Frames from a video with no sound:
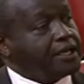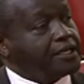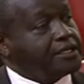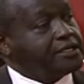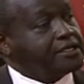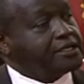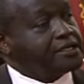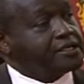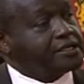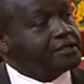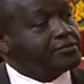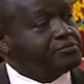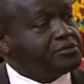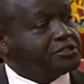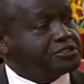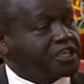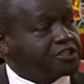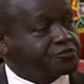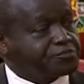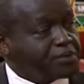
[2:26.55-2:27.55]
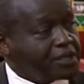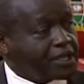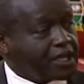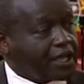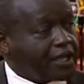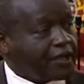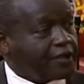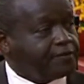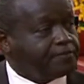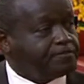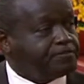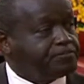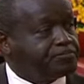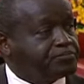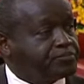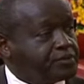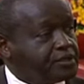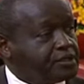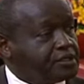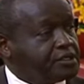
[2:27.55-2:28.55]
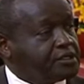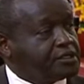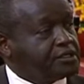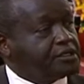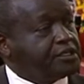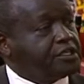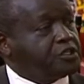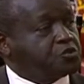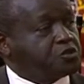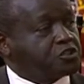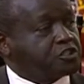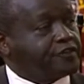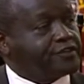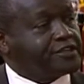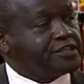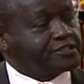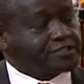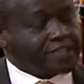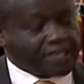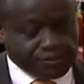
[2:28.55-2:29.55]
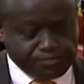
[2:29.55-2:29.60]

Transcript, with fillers: And Mr. Speaker, it was a very